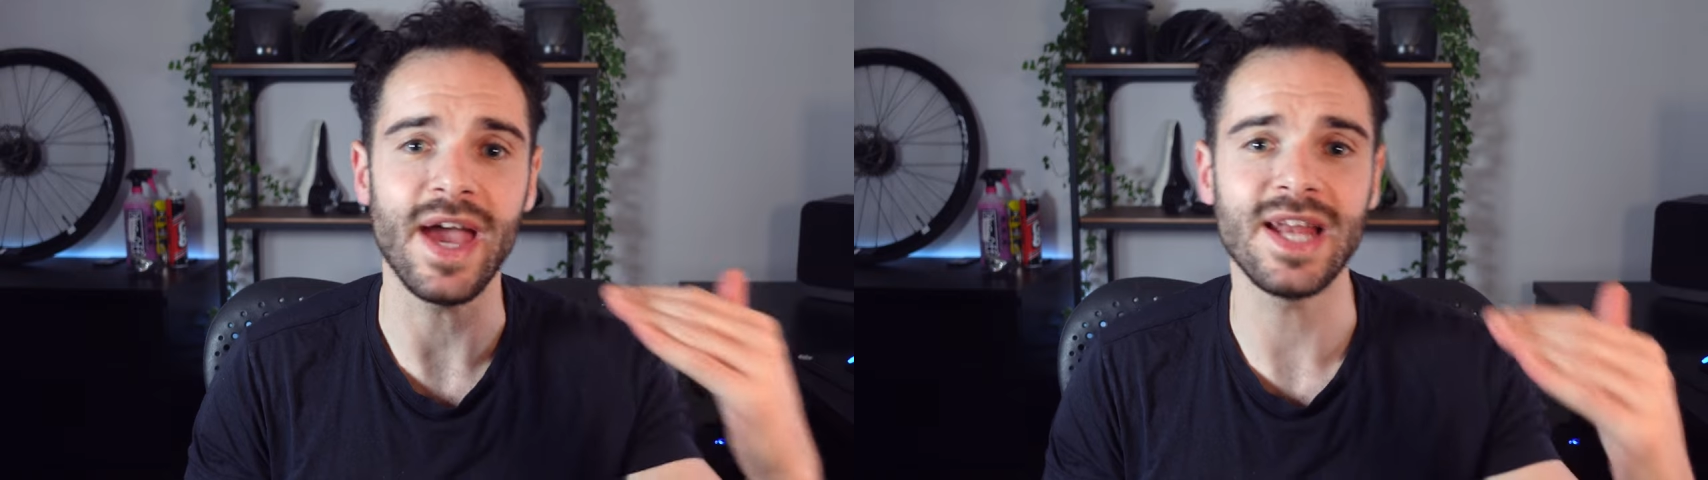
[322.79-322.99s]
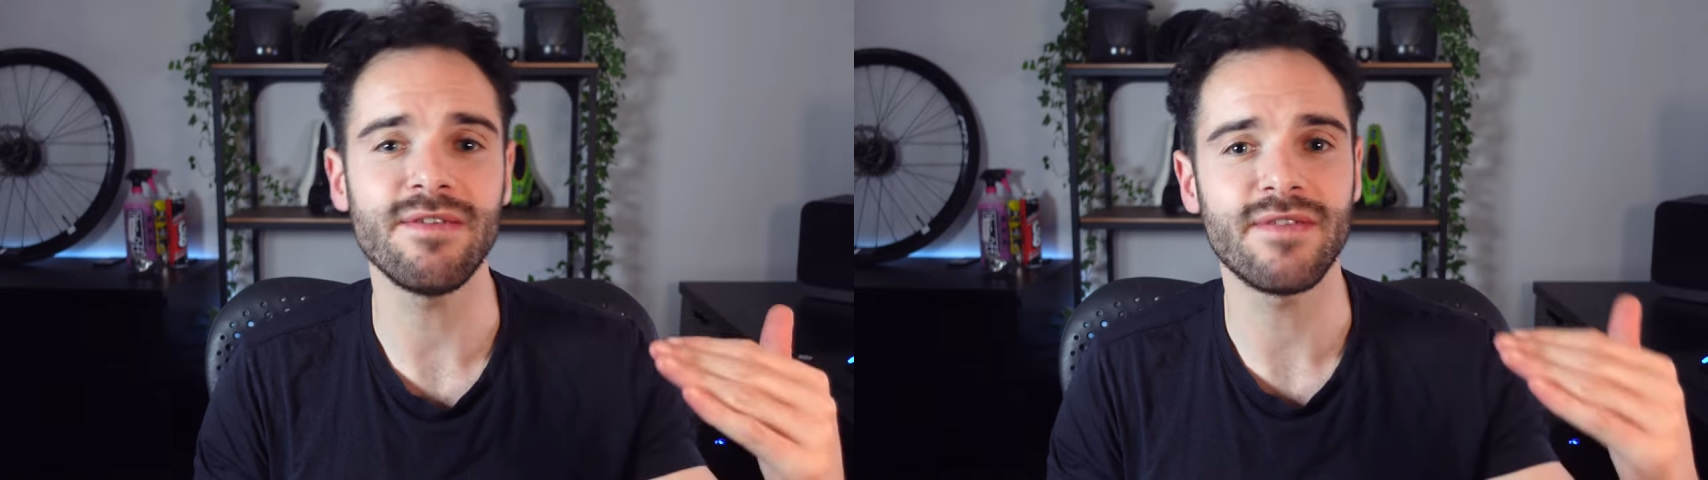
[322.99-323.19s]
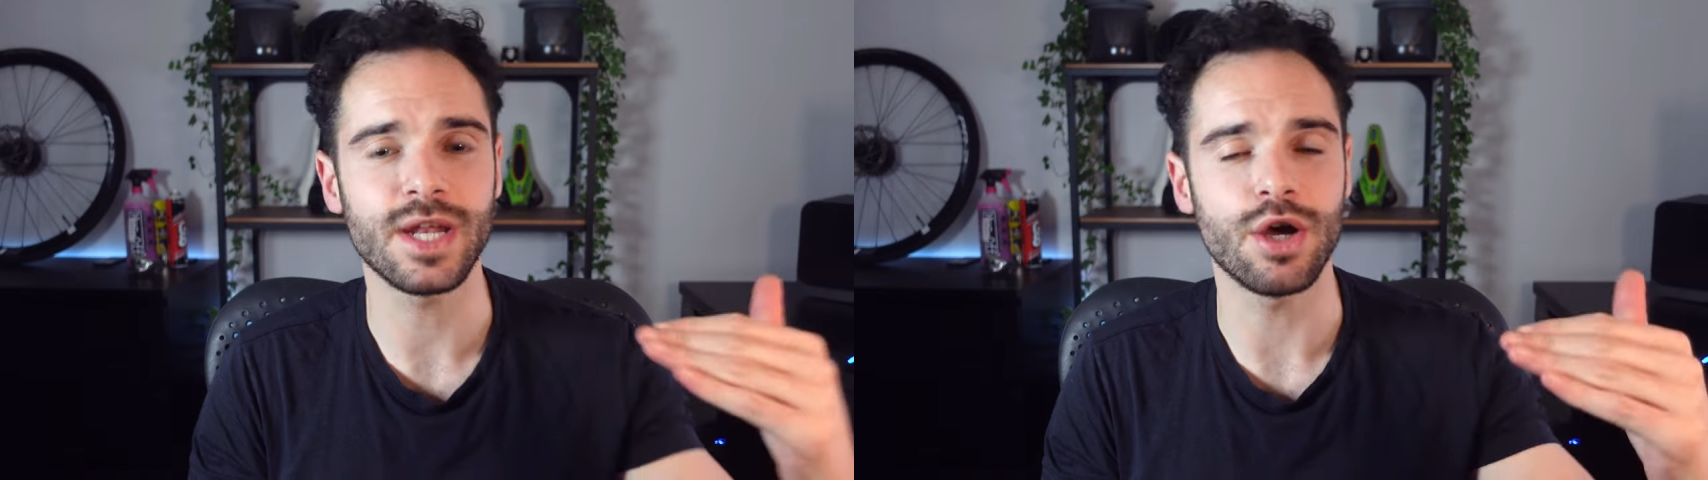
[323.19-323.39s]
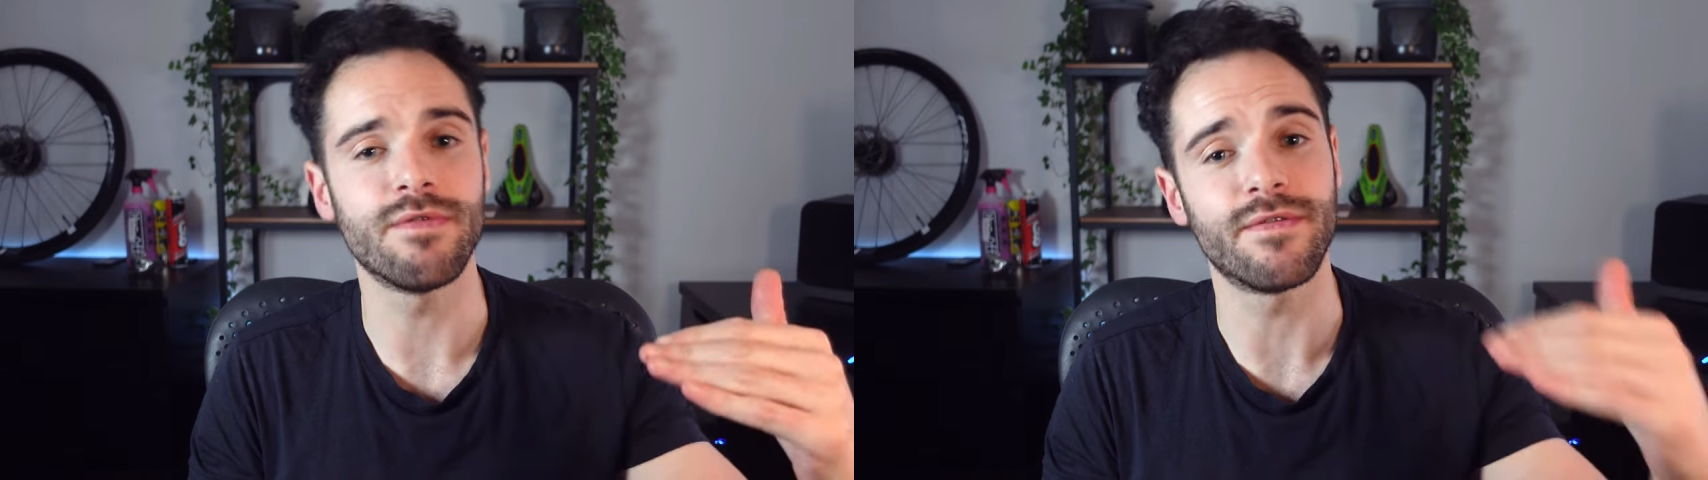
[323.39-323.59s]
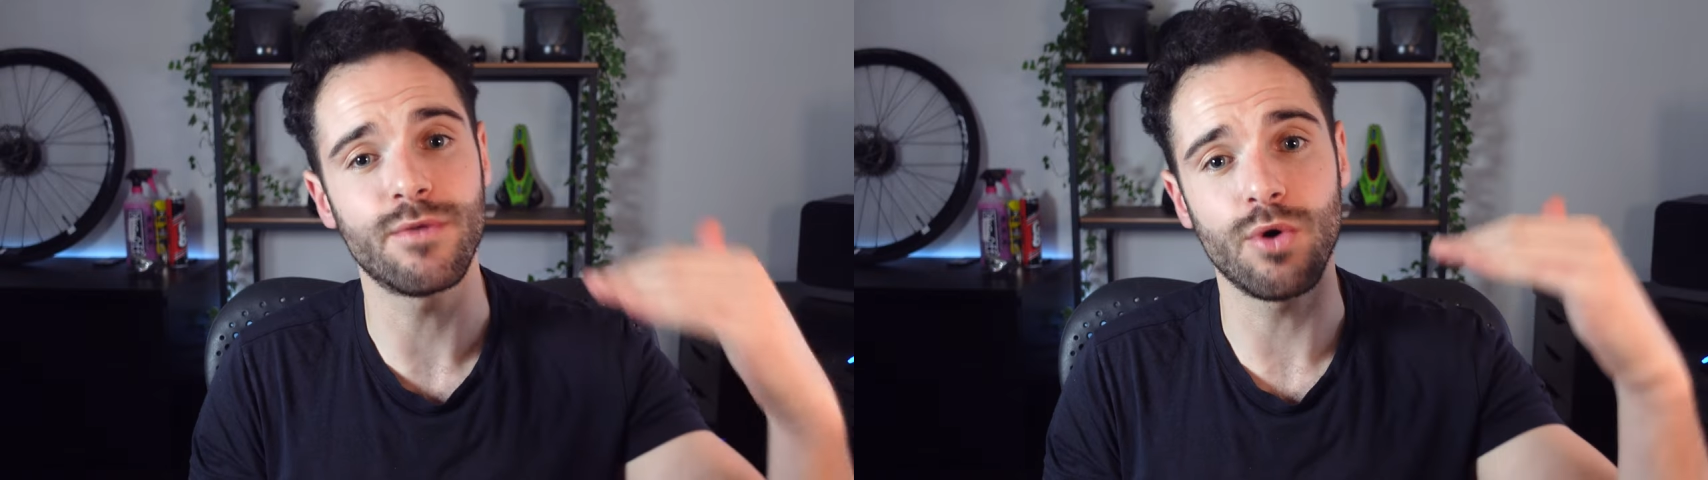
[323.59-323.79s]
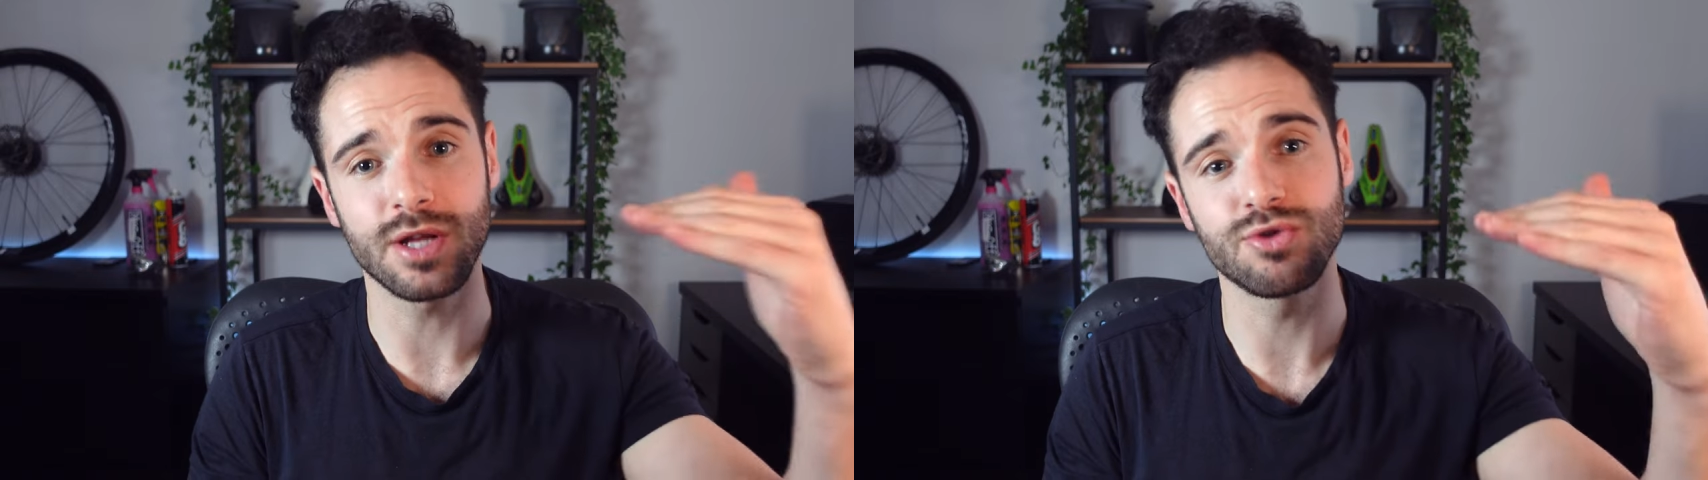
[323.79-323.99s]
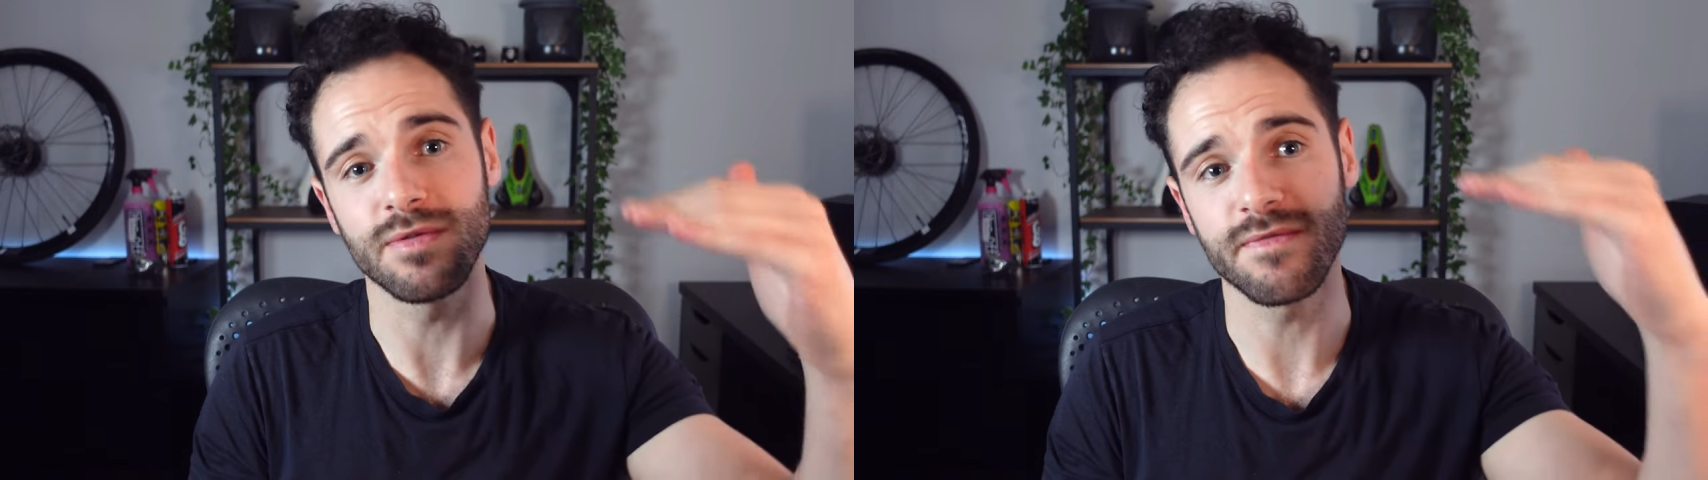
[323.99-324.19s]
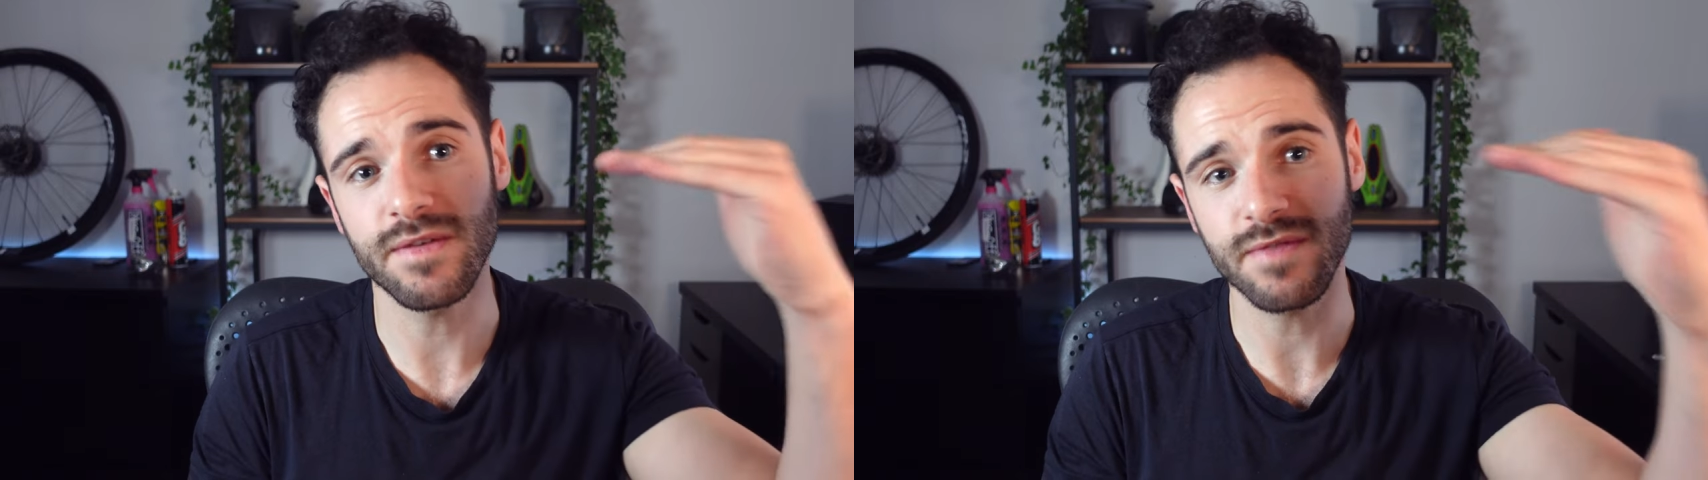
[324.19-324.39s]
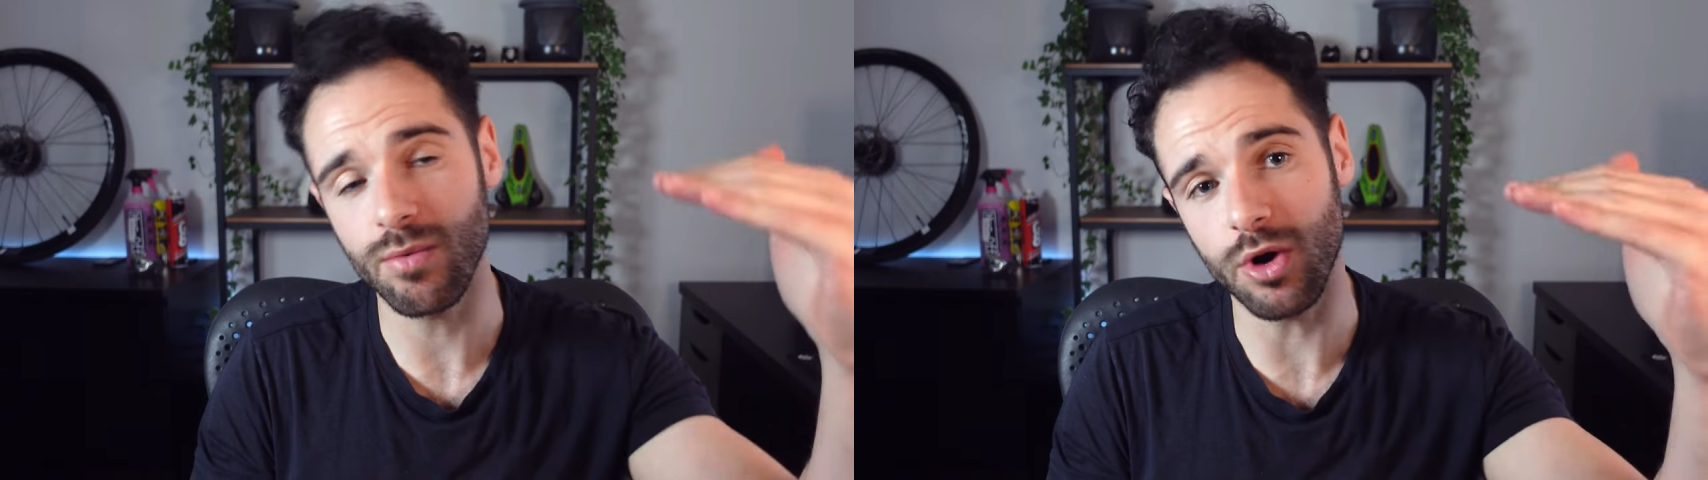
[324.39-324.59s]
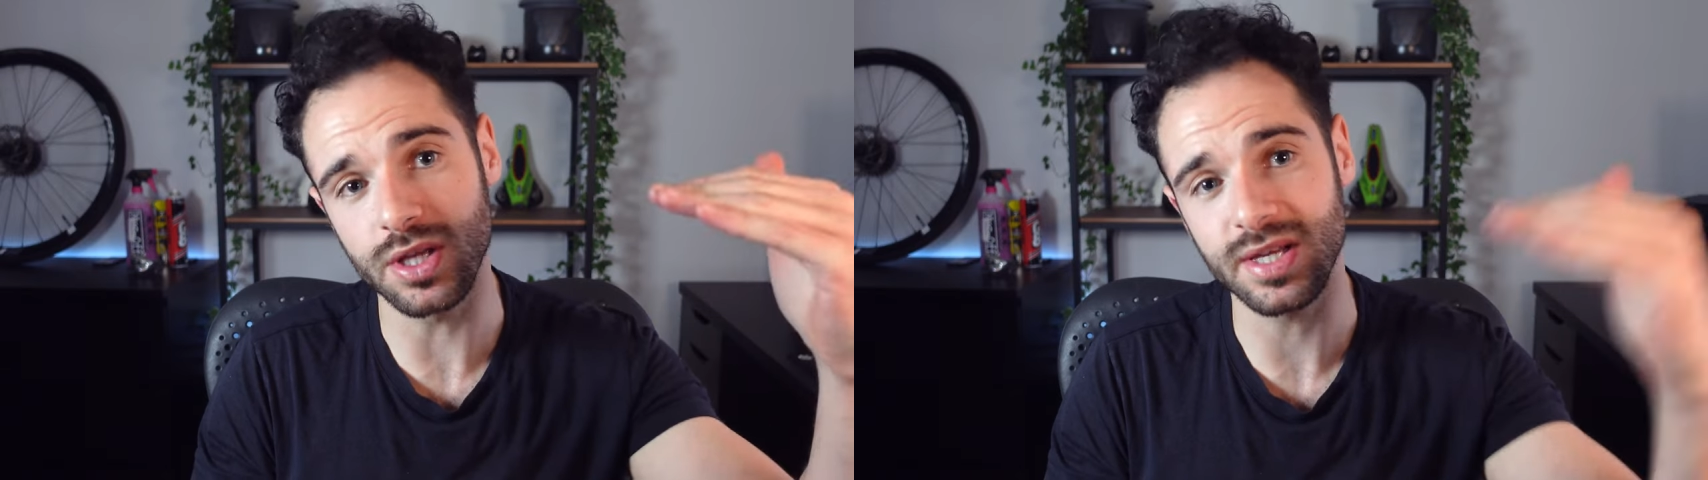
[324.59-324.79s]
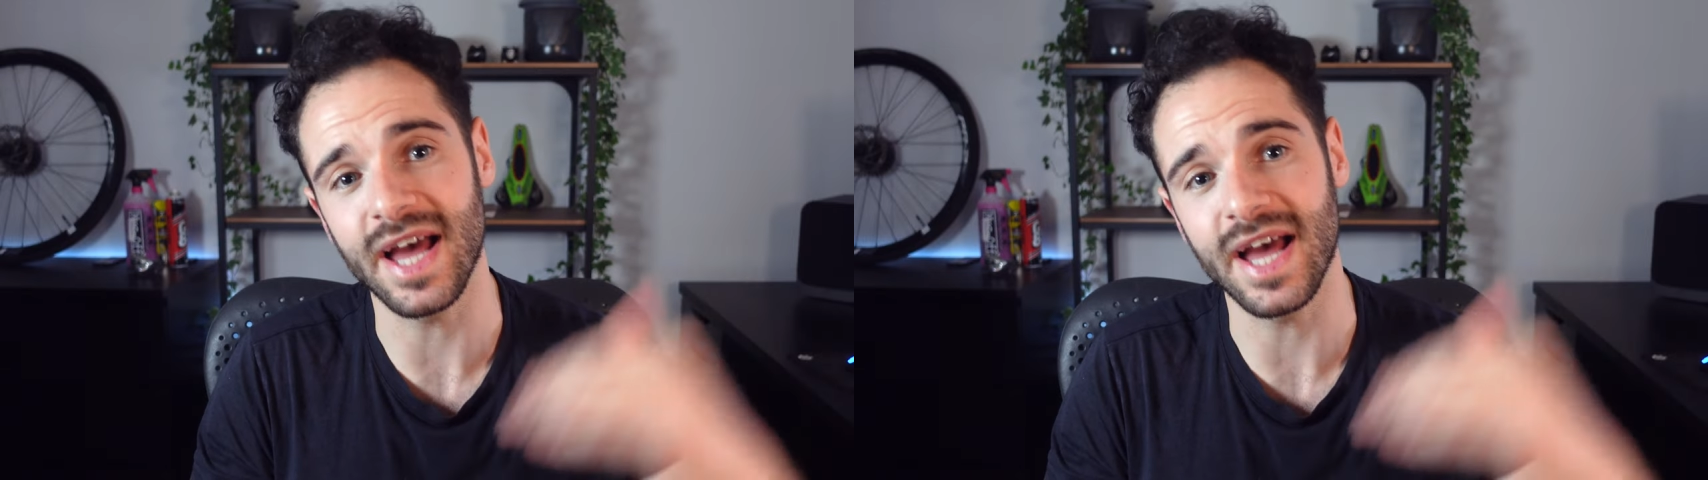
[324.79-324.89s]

anything over 450 watts.